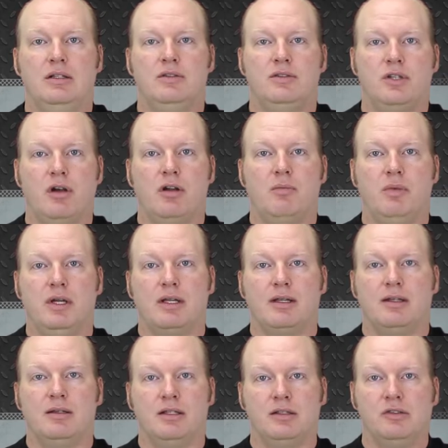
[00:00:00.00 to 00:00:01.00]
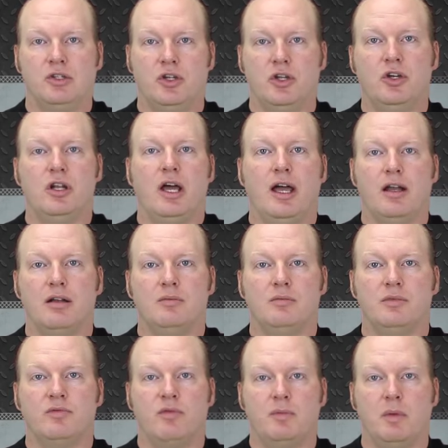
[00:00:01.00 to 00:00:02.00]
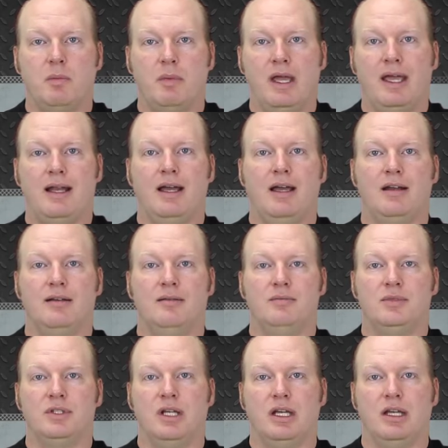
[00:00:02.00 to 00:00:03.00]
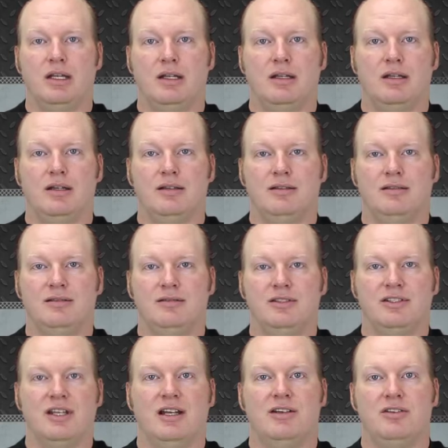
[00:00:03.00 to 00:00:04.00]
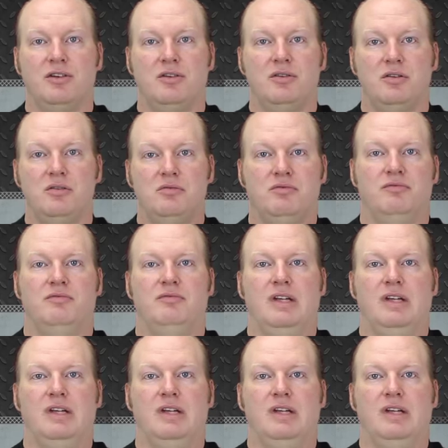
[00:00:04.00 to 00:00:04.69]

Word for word: cherry pick the, the good items from the bad items, and uh, just kind of show you